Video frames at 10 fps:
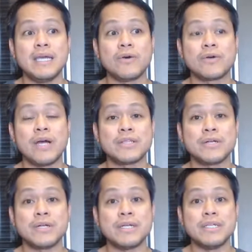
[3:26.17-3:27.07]
or
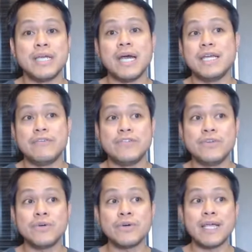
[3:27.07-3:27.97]
rather, yeah, if
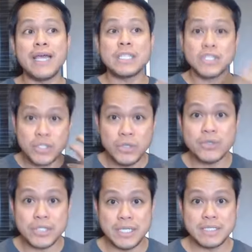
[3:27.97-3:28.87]
your
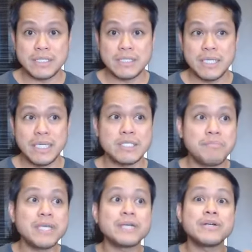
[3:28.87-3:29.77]
excuses is
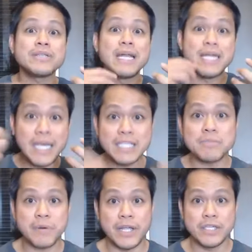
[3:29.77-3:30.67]
bigger than
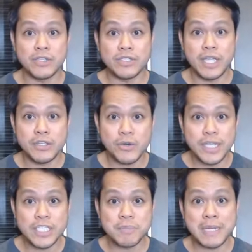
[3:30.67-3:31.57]
your
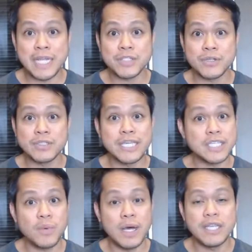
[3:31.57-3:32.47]
inspiration,
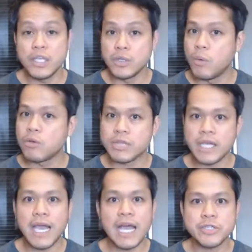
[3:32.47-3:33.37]
guess what? You won't
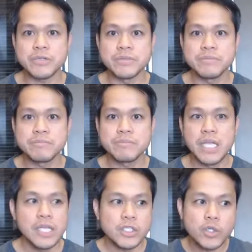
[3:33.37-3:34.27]
take action.
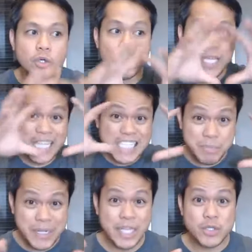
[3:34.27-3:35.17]
So your
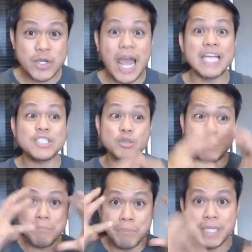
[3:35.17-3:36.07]
inspiration has to
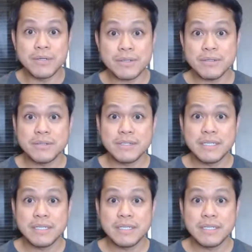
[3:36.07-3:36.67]
be bigger